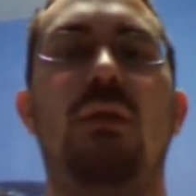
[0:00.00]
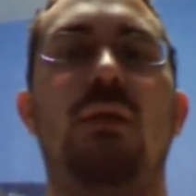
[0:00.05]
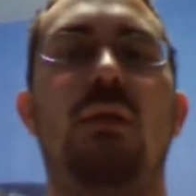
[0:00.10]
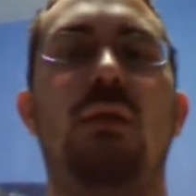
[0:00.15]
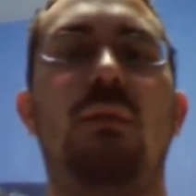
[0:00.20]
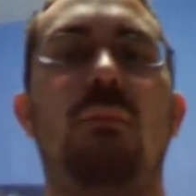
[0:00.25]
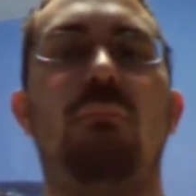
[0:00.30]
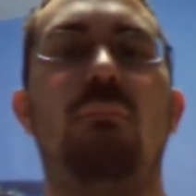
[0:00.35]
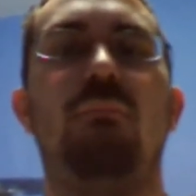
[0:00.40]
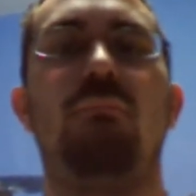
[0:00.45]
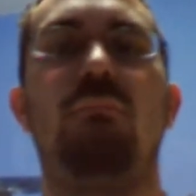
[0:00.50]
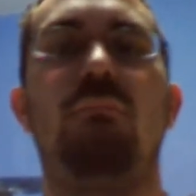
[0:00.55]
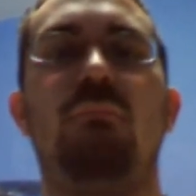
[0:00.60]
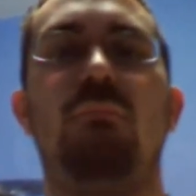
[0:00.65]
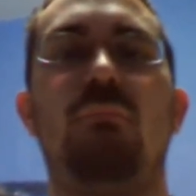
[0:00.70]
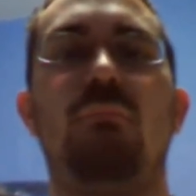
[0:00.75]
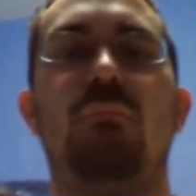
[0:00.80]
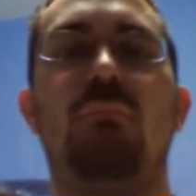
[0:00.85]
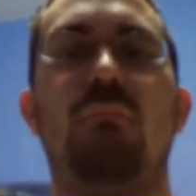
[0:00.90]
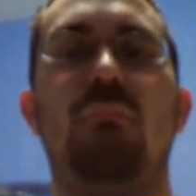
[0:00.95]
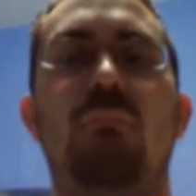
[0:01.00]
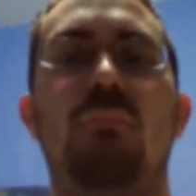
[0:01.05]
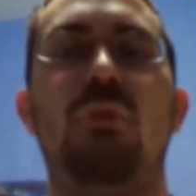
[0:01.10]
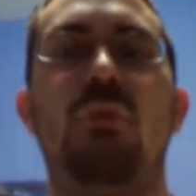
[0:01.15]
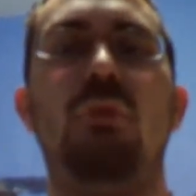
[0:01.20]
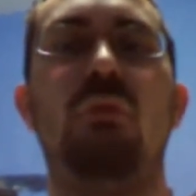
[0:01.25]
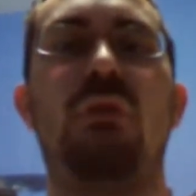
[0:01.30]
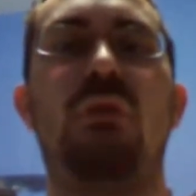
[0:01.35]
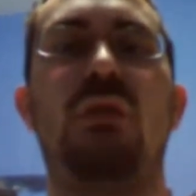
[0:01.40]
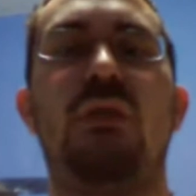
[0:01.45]
I'm
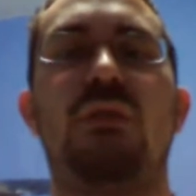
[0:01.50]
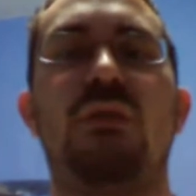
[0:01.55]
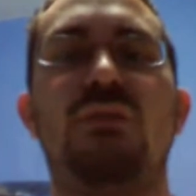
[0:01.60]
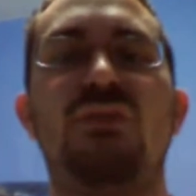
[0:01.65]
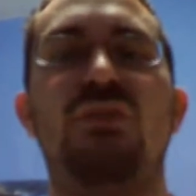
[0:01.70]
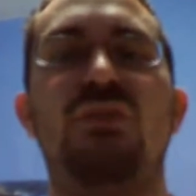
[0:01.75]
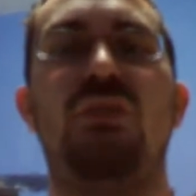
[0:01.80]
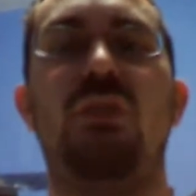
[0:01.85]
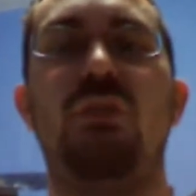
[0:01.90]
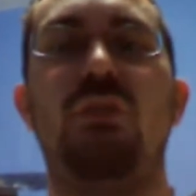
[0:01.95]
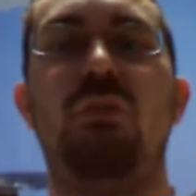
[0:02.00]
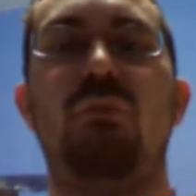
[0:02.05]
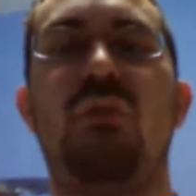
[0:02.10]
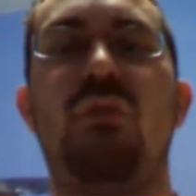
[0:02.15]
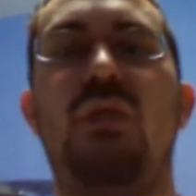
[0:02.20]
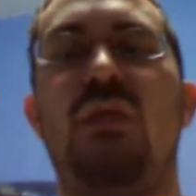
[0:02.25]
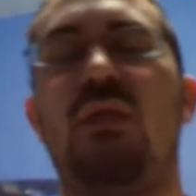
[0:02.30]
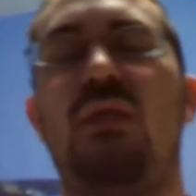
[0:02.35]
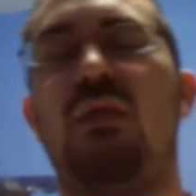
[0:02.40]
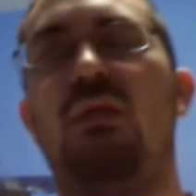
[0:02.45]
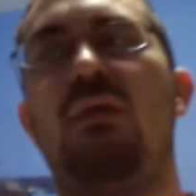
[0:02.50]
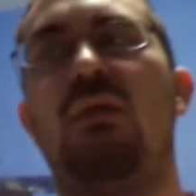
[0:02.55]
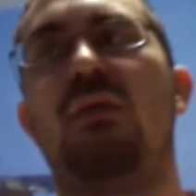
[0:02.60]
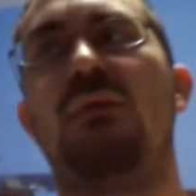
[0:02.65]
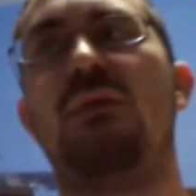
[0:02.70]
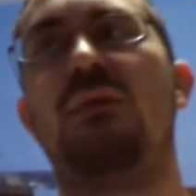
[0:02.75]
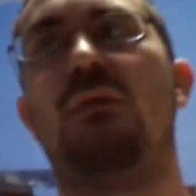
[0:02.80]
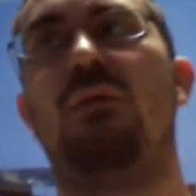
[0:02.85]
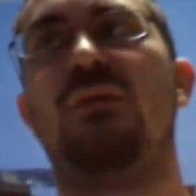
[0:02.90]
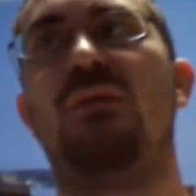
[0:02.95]
New Kicks, GNU
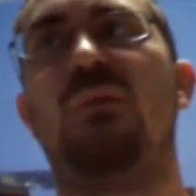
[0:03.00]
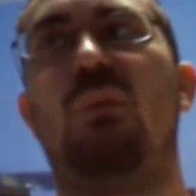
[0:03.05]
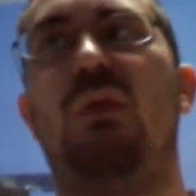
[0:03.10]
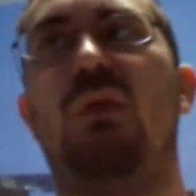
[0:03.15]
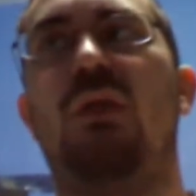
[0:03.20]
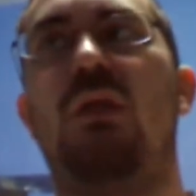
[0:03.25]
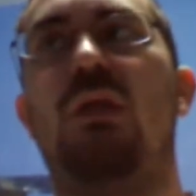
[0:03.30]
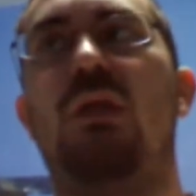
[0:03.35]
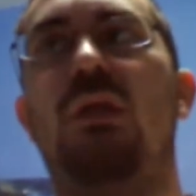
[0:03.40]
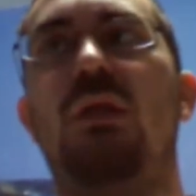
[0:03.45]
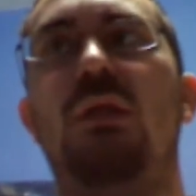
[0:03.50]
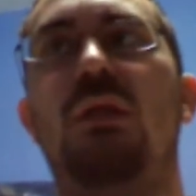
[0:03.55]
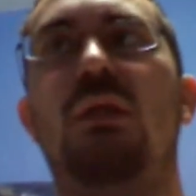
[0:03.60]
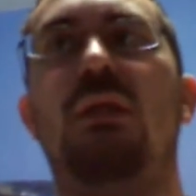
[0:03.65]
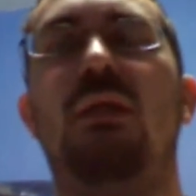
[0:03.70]
KX elsewhere,